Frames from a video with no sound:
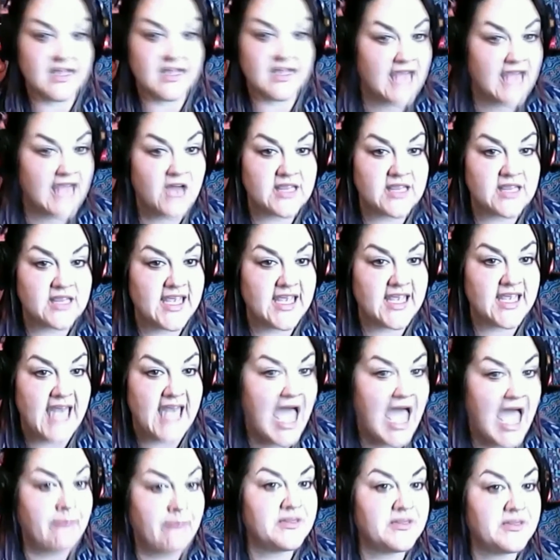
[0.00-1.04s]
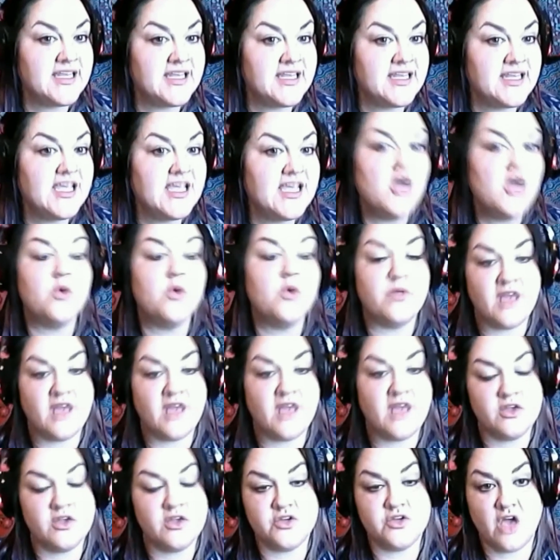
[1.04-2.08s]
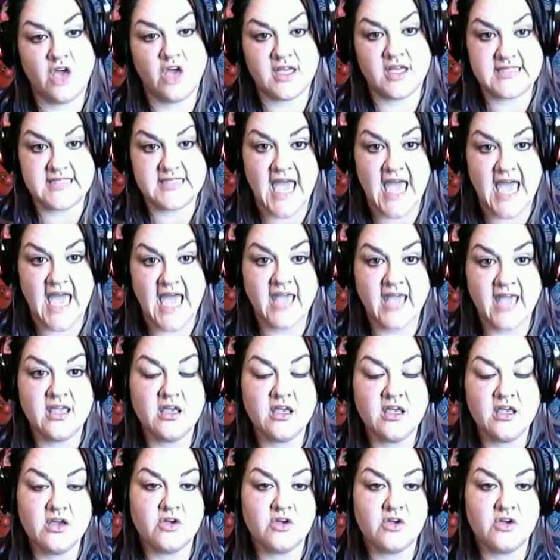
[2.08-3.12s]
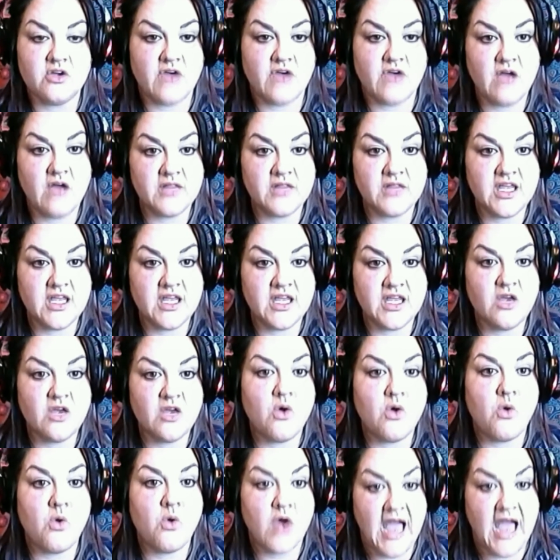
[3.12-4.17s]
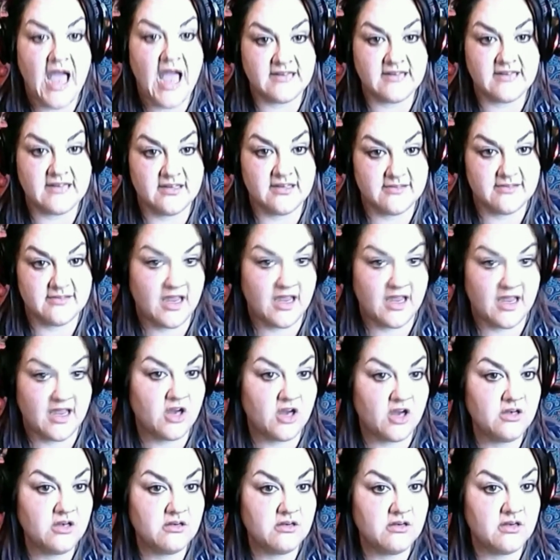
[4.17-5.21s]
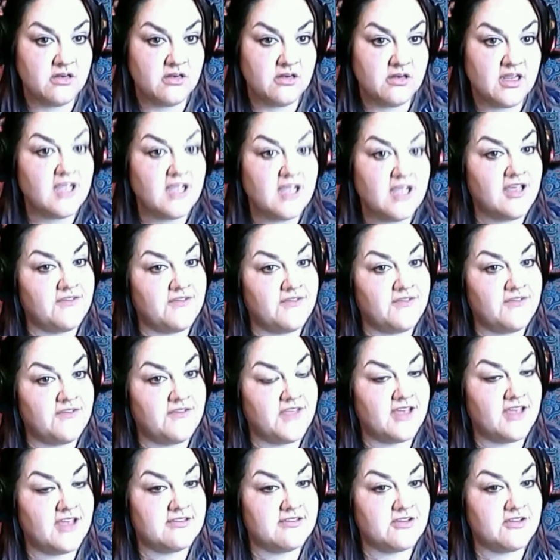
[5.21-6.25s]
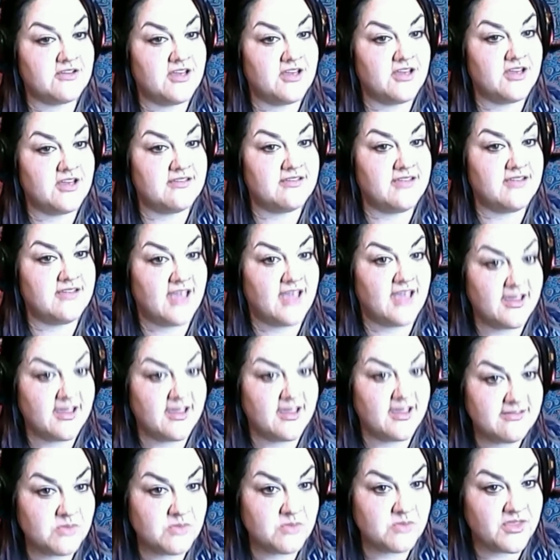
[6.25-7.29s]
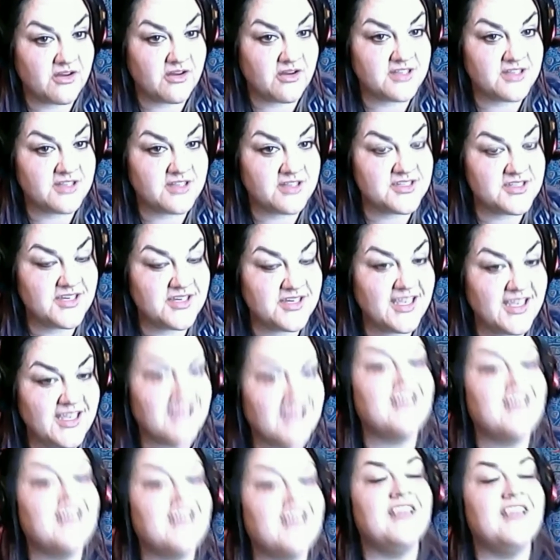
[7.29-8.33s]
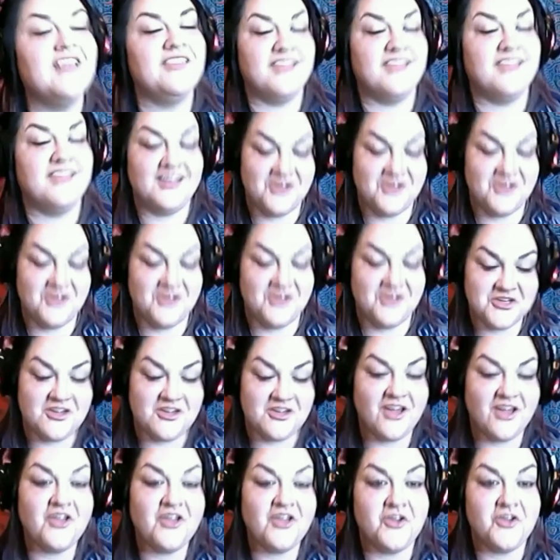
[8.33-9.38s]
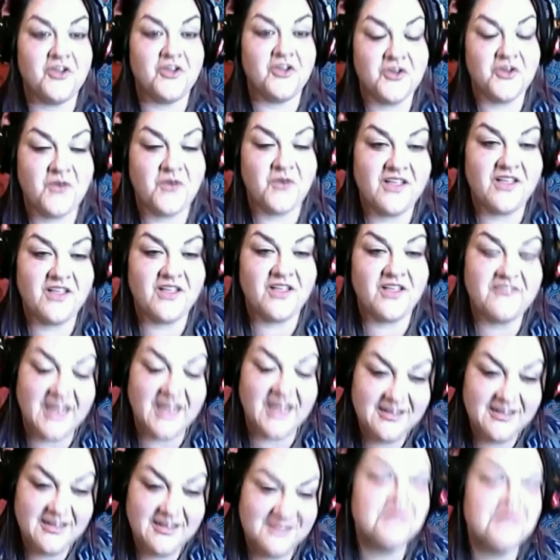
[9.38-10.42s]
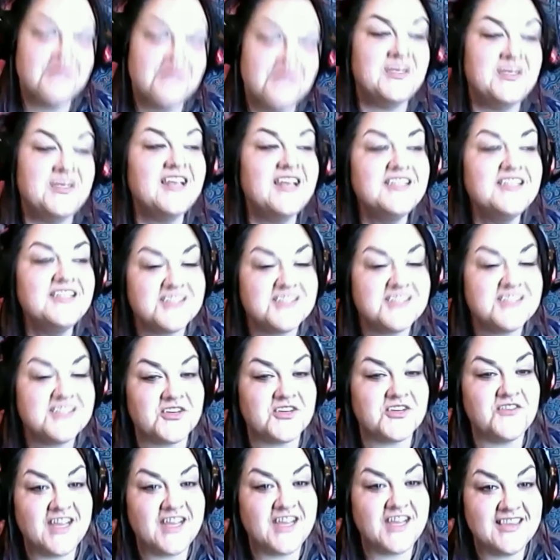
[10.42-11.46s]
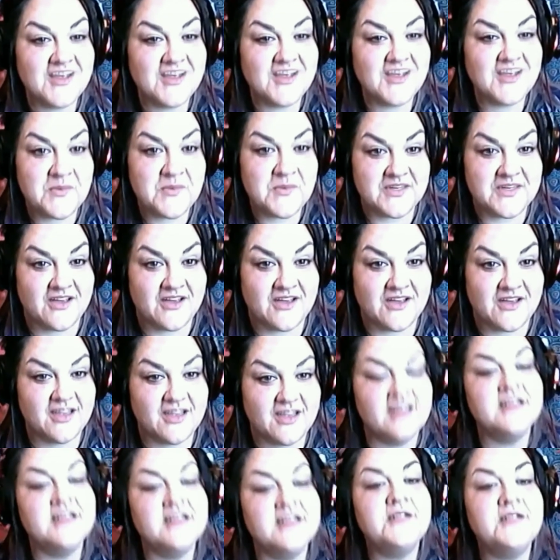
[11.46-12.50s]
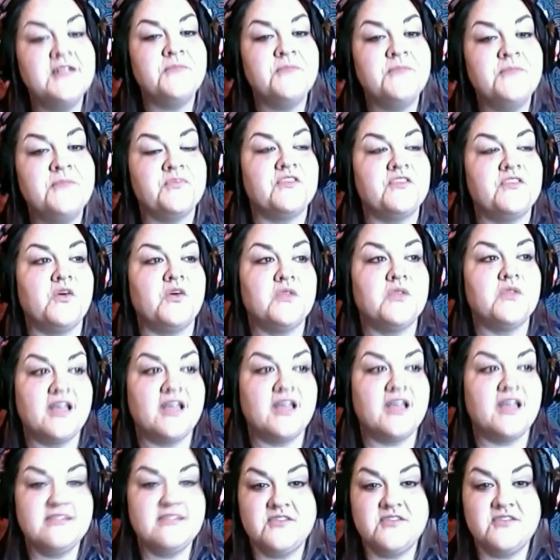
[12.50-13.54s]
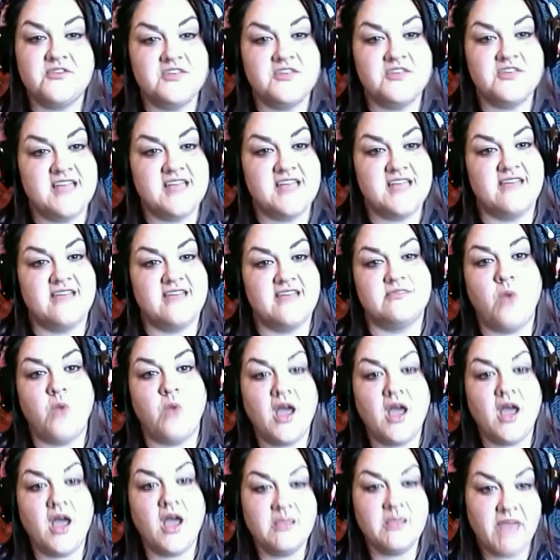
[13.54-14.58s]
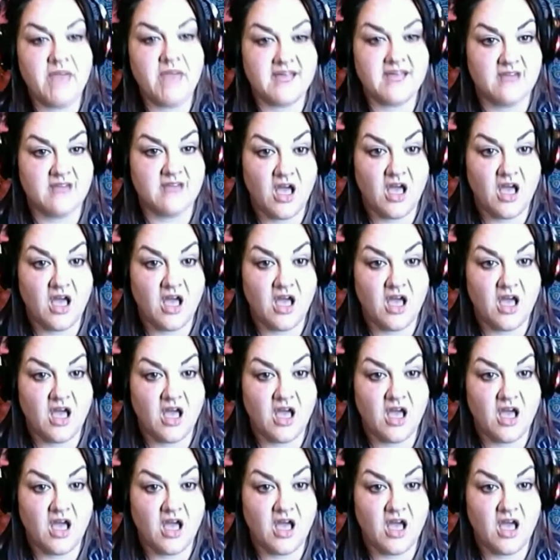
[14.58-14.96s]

loudly and happily without your dog attacking, growling, or acting scared? If the answer is yes when they're on duty, then your dog could qualify to be a certified therapy dog. So lots of different tests, walking past